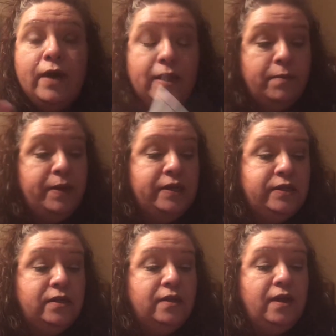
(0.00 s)
got the
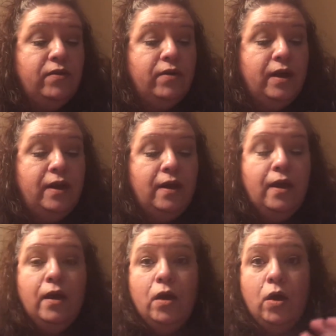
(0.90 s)
pencil on the other end.
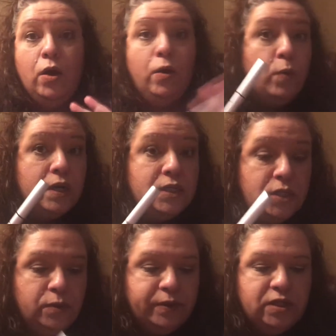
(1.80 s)
Works
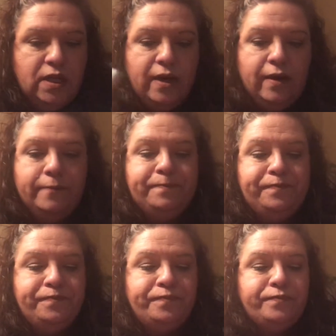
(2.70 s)
super slick.
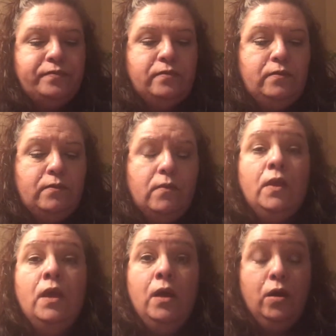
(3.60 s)

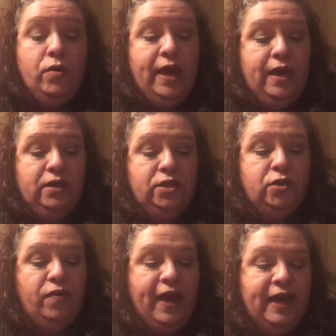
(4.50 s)
Okay,
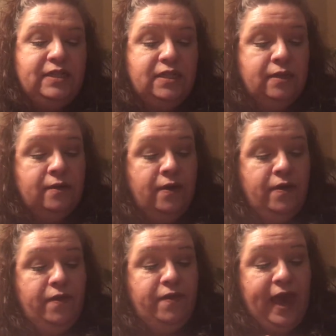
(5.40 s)
so that's
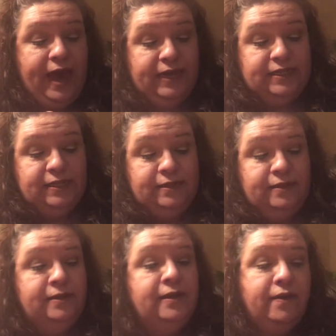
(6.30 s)
that.
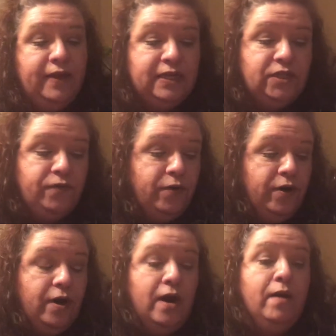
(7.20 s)
That's
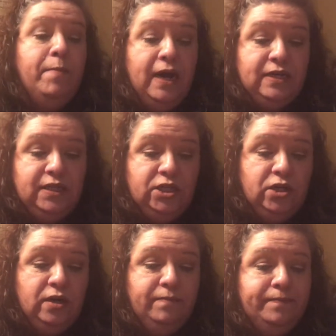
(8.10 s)
for our
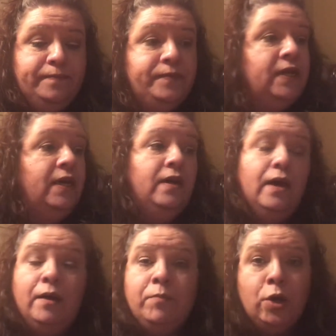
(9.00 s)
BoxyCharm.
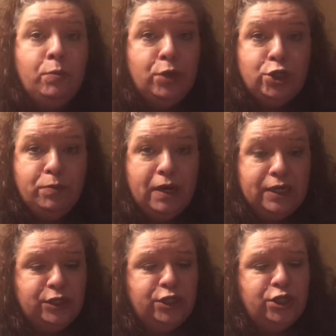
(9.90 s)
I'm gonna miss you,
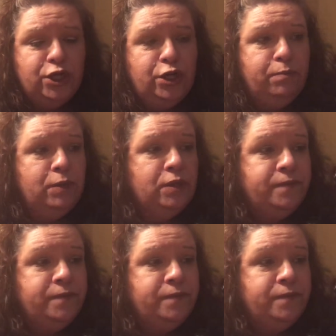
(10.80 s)
BoxyCharm.